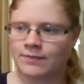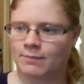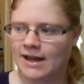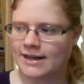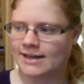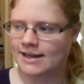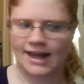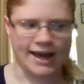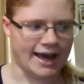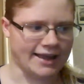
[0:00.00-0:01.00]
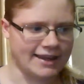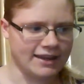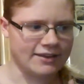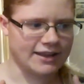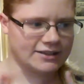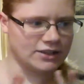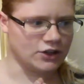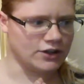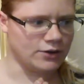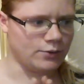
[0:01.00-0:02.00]
But yeah, I think that's
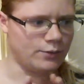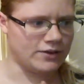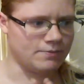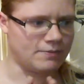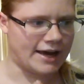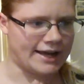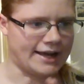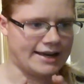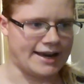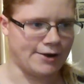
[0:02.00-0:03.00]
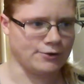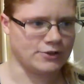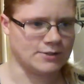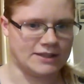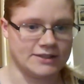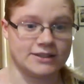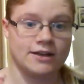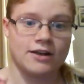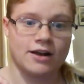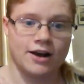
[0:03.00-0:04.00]
good with my announcements.
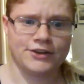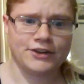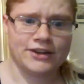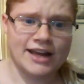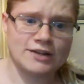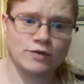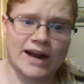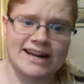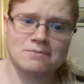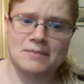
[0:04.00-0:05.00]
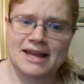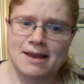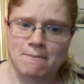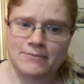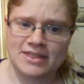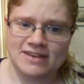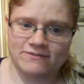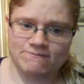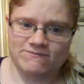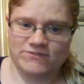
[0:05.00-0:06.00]
Other than randomly, the
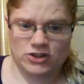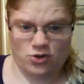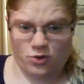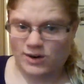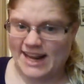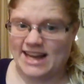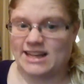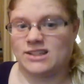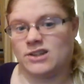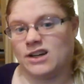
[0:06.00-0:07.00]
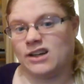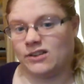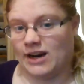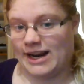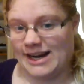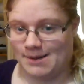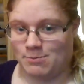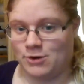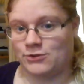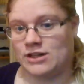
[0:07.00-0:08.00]
story I started writing and
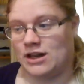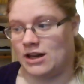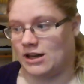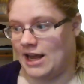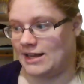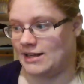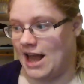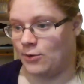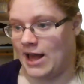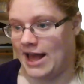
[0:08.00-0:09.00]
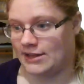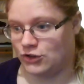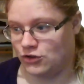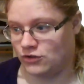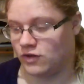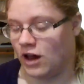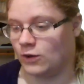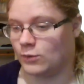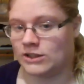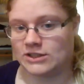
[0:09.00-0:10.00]
posting online now has 2
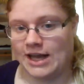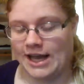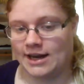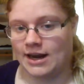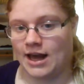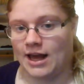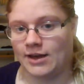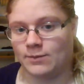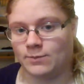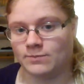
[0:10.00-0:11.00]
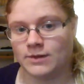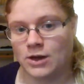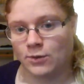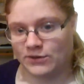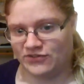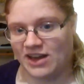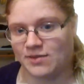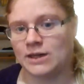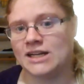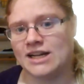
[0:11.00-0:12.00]
followers, and I was
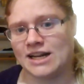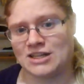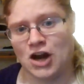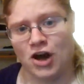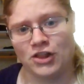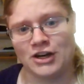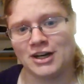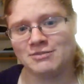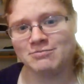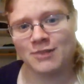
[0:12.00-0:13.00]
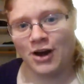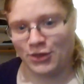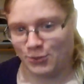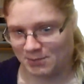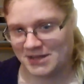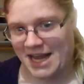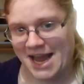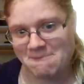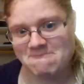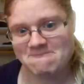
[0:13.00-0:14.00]
favorited as an author on the
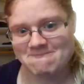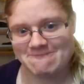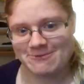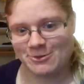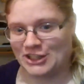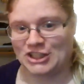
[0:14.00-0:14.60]
website, which